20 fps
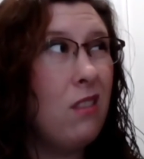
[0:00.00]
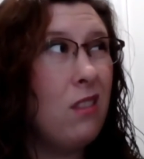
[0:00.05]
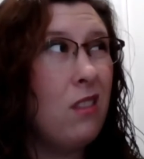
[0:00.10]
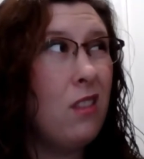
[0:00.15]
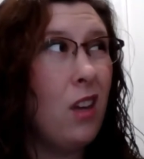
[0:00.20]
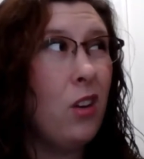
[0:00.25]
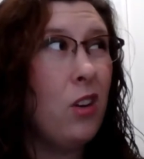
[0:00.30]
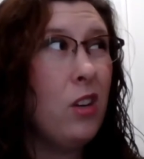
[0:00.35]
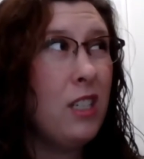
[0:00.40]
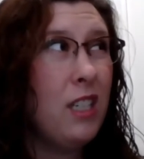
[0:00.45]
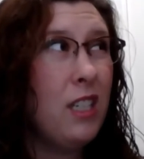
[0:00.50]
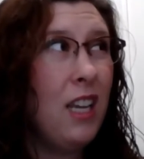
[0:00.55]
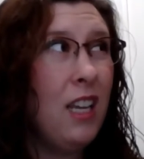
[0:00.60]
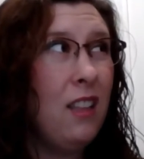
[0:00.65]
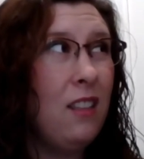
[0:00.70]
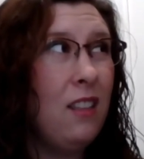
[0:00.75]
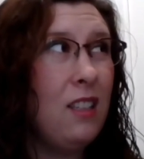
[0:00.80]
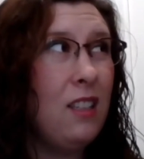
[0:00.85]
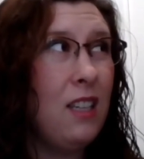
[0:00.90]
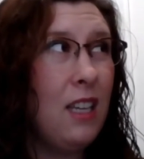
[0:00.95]

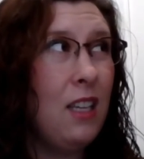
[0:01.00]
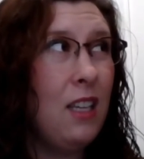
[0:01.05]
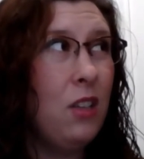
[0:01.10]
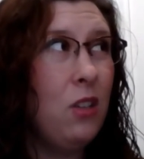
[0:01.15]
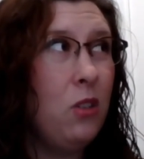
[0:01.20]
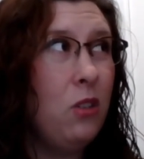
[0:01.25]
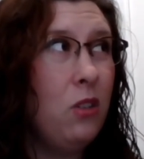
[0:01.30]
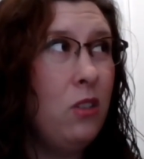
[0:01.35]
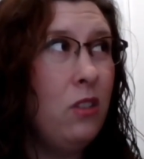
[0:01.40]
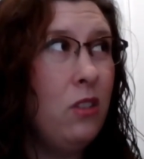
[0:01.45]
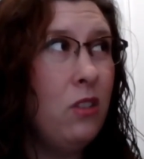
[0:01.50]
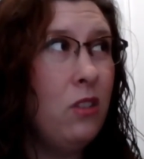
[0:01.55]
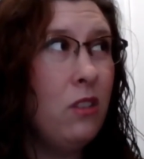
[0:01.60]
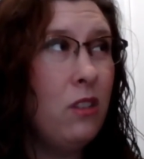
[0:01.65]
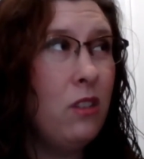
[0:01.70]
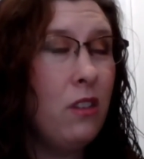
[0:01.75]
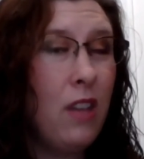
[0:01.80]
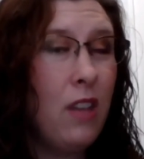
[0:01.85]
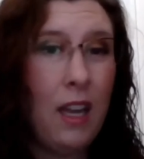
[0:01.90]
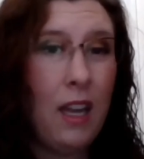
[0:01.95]
thirteenth deal
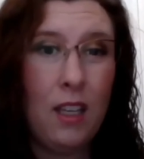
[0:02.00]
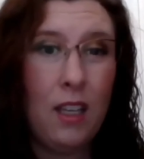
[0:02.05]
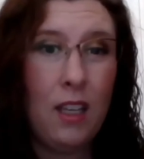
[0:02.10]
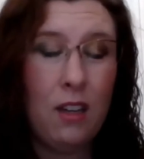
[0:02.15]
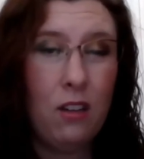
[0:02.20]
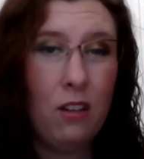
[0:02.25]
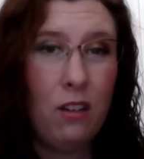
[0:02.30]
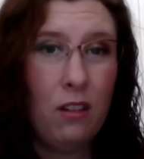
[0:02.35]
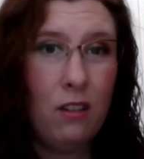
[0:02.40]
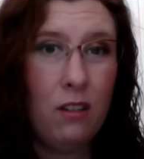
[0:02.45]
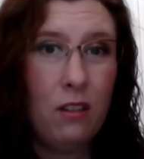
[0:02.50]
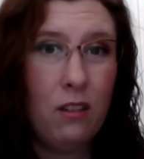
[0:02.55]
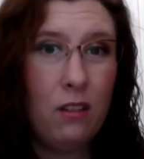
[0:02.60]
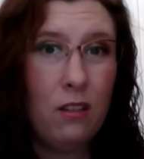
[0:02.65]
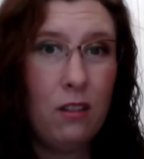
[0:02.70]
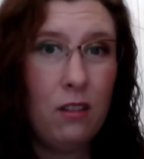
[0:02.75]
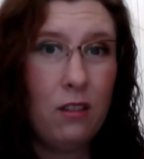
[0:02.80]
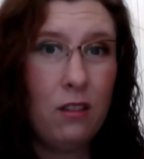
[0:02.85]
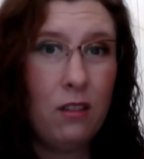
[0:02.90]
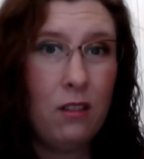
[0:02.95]
that year.
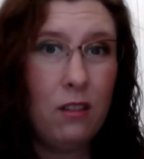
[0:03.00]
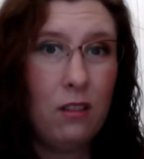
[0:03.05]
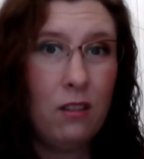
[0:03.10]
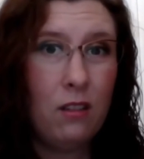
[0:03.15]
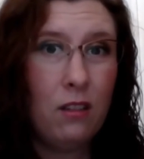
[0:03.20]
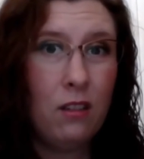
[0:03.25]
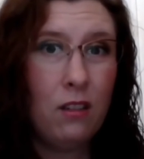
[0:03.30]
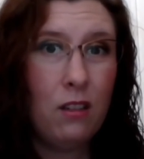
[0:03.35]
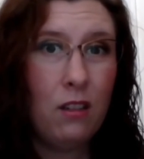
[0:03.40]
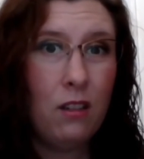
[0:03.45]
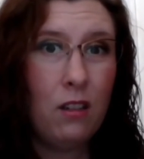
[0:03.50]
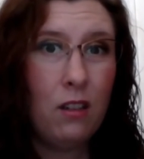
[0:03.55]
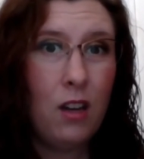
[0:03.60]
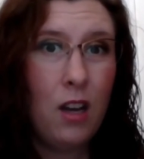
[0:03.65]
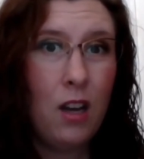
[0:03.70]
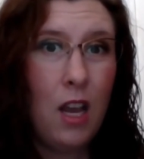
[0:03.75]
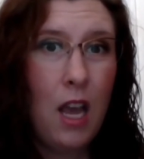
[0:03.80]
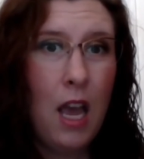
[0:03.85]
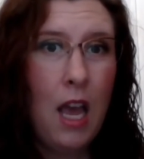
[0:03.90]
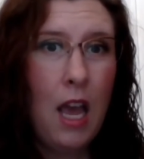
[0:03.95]
Mm-hmm.
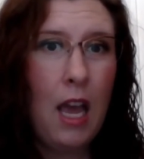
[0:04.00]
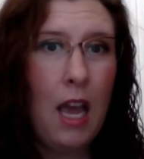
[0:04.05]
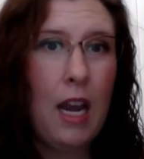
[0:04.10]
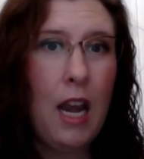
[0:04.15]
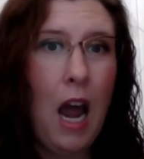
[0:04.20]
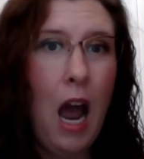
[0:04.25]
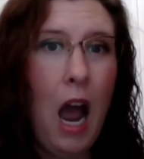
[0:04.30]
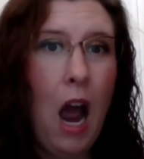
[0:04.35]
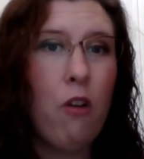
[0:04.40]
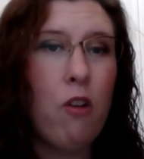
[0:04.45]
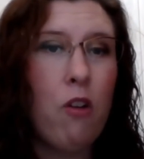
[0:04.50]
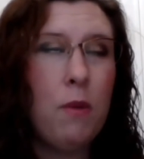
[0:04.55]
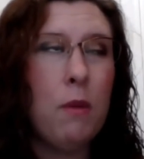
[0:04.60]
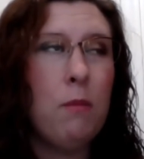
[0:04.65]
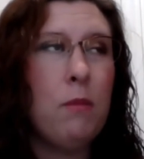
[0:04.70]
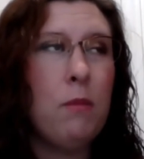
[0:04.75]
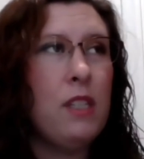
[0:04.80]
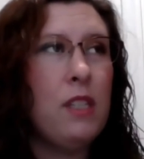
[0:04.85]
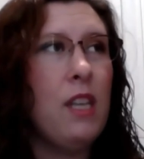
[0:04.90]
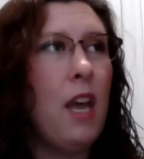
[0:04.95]
And I
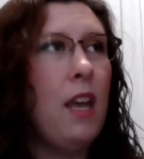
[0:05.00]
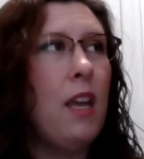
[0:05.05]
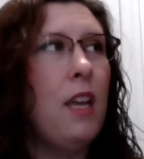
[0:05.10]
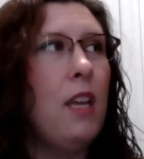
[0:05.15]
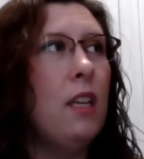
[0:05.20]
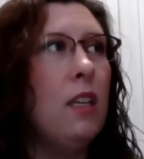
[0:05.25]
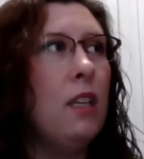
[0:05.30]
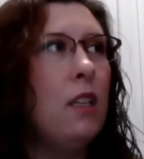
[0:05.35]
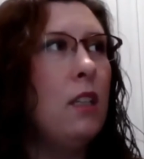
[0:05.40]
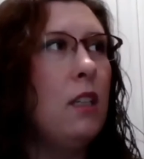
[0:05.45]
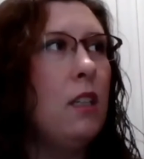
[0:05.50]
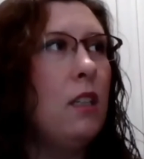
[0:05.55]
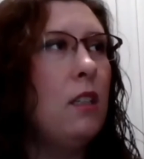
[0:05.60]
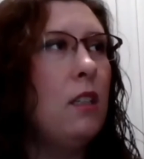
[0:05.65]
remember saying,